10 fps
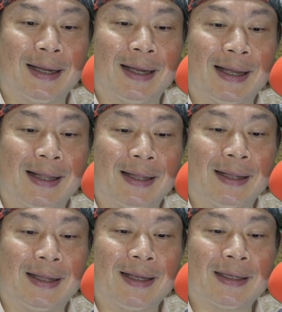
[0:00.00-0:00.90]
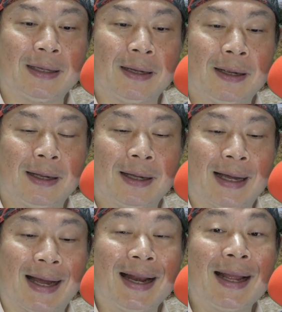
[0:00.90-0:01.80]
And this
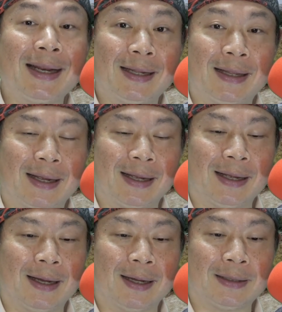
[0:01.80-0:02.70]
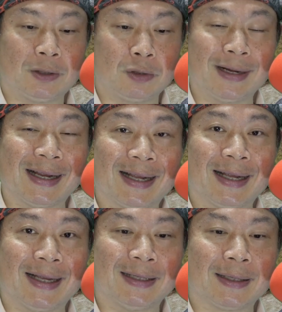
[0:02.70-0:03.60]
highlighted string
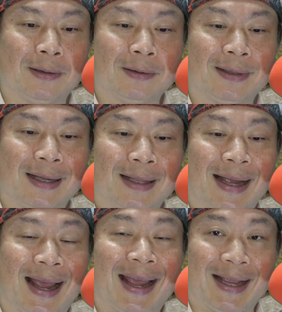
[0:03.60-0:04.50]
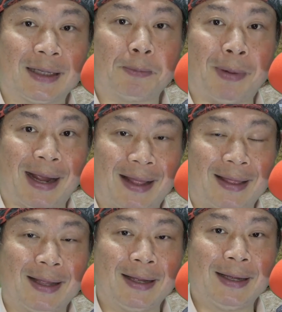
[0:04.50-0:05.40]
is called the
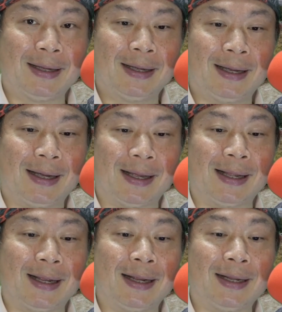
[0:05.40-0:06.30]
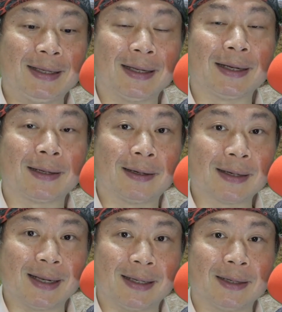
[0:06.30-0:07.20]
AS-Path, and it is the
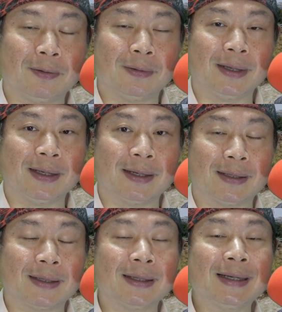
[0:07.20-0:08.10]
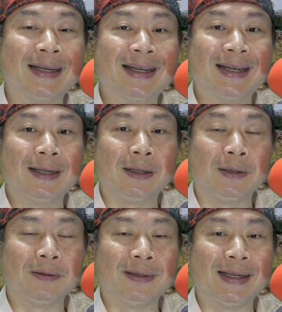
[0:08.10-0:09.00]
target we are
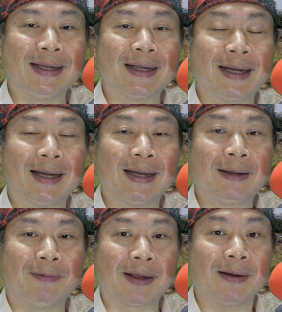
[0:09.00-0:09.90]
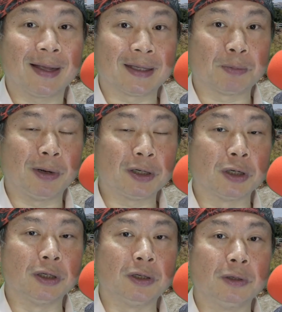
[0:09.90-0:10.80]
using regular
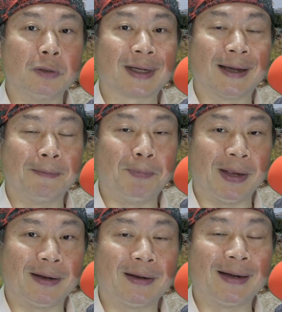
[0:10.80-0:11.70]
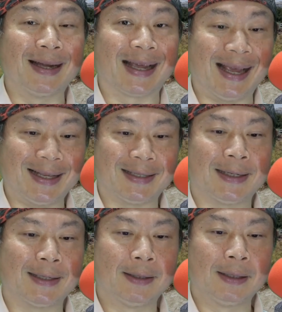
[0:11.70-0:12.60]
expression to compare against.